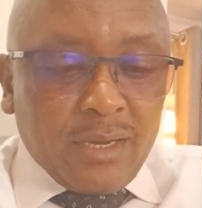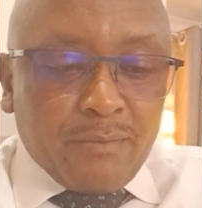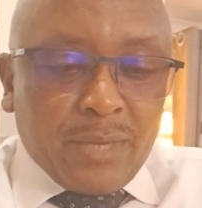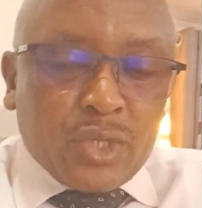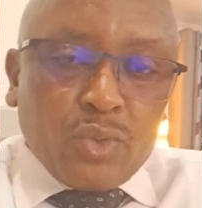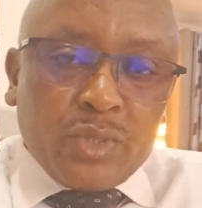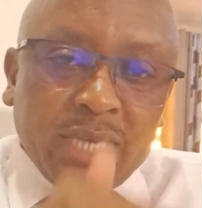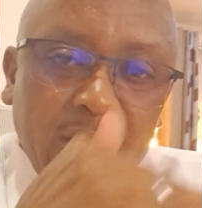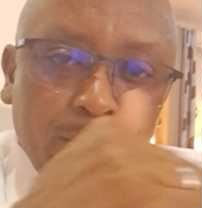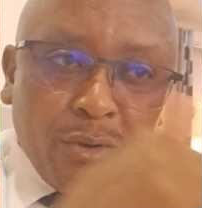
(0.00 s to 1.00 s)
but you
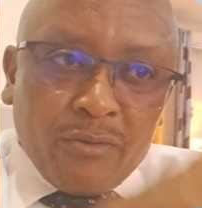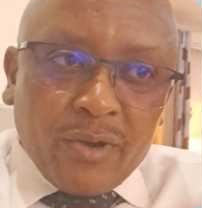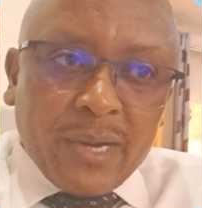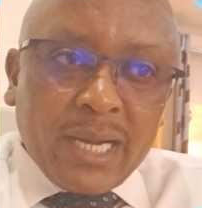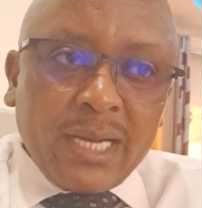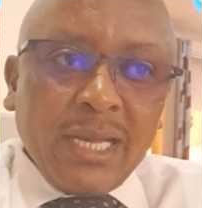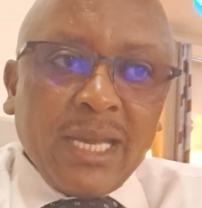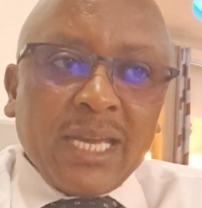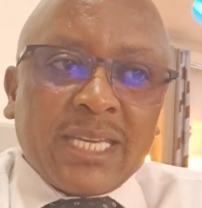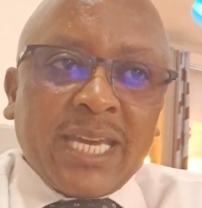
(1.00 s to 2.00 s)
jump over one,
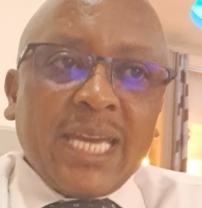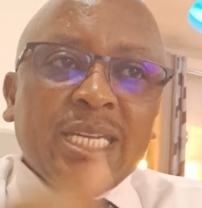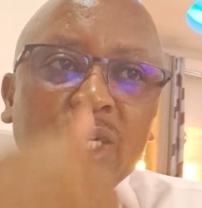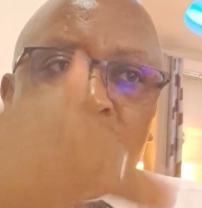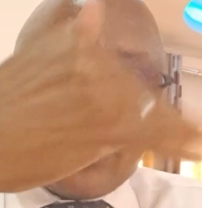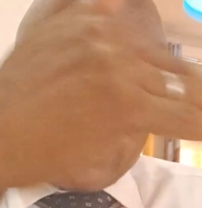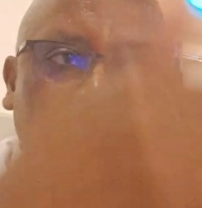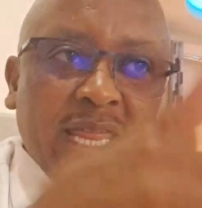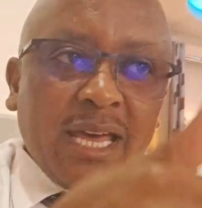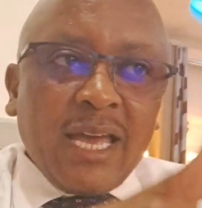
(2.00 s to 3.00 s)
get into the
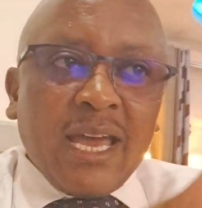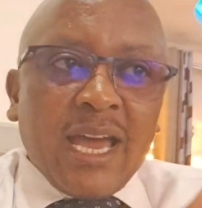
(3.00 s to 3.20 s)
other,